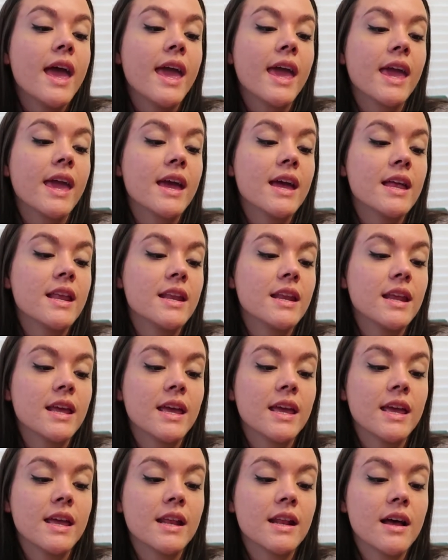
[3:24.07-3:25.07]
and
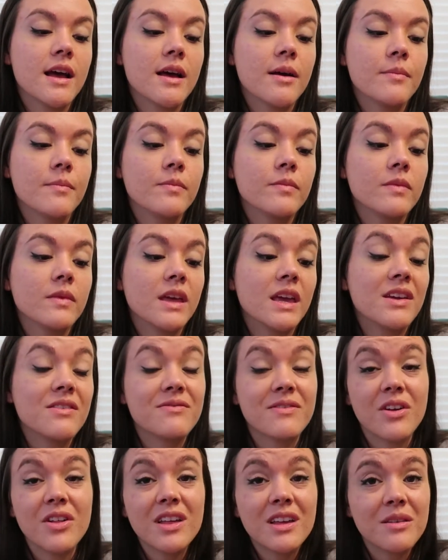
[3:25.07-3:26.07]
it
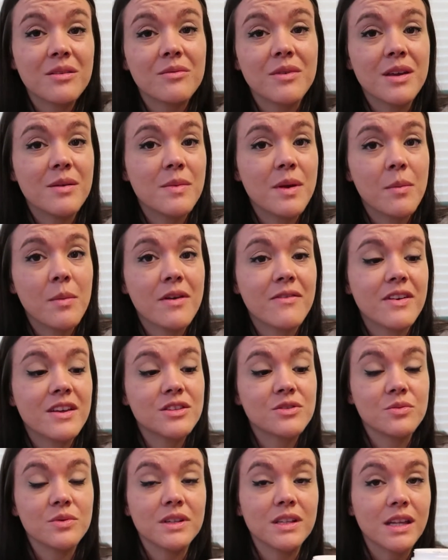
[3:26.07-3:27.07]
felt like it made my
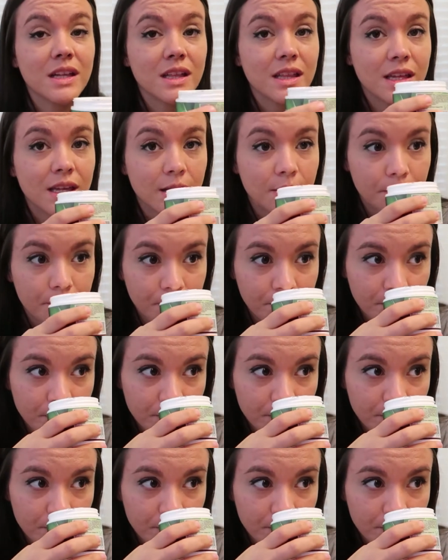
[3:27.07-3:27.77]
face really clean.